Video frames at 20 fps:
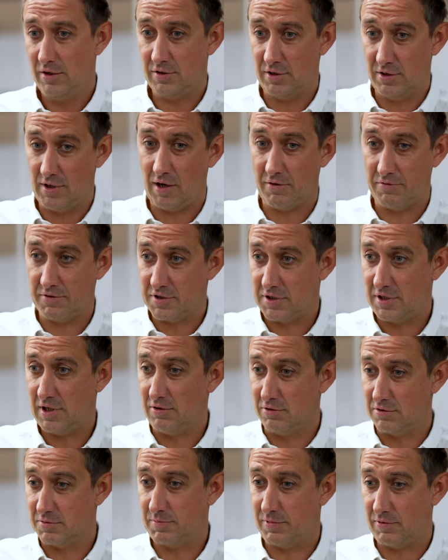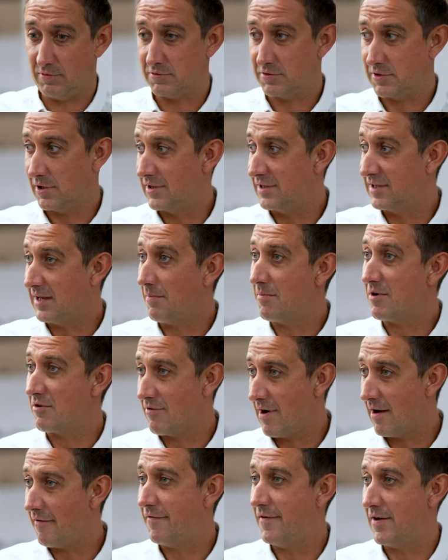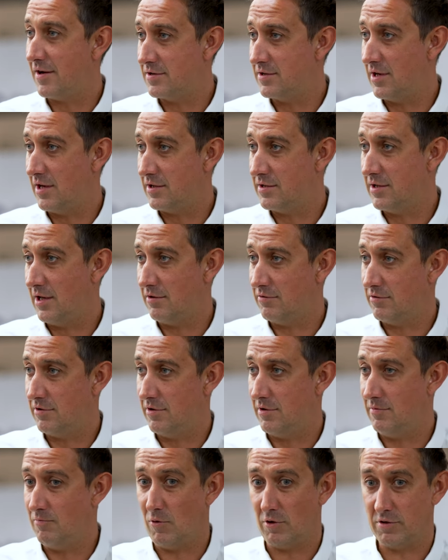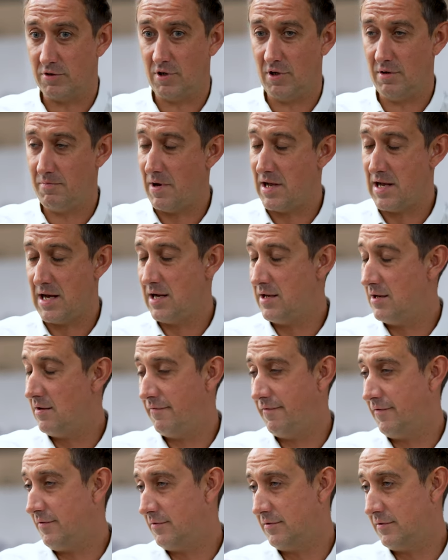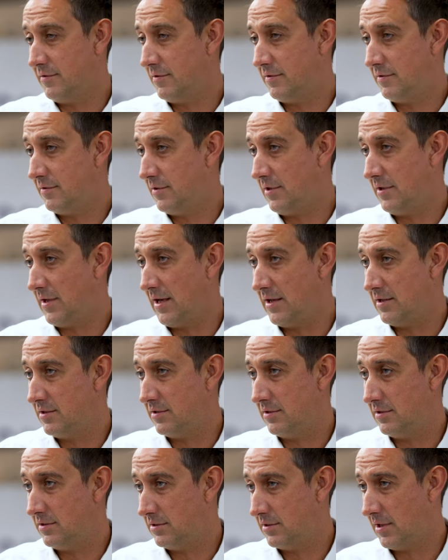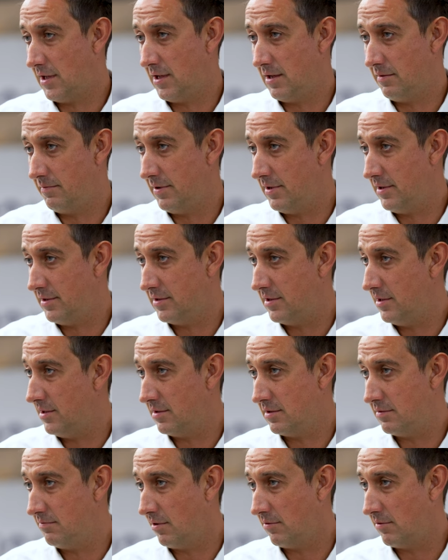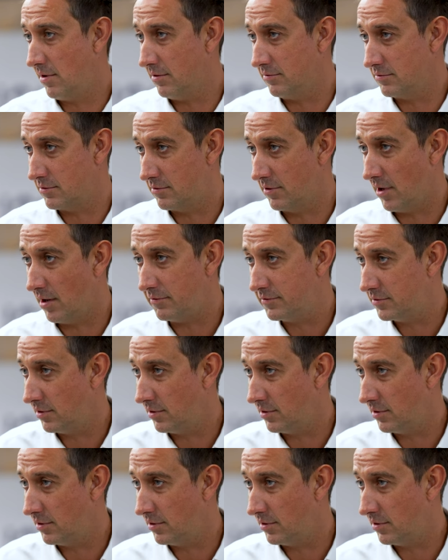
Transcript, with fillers: to know the skills but also the demographics, etc., and what's going to be needed for today's sustainability and tomorrow's growth.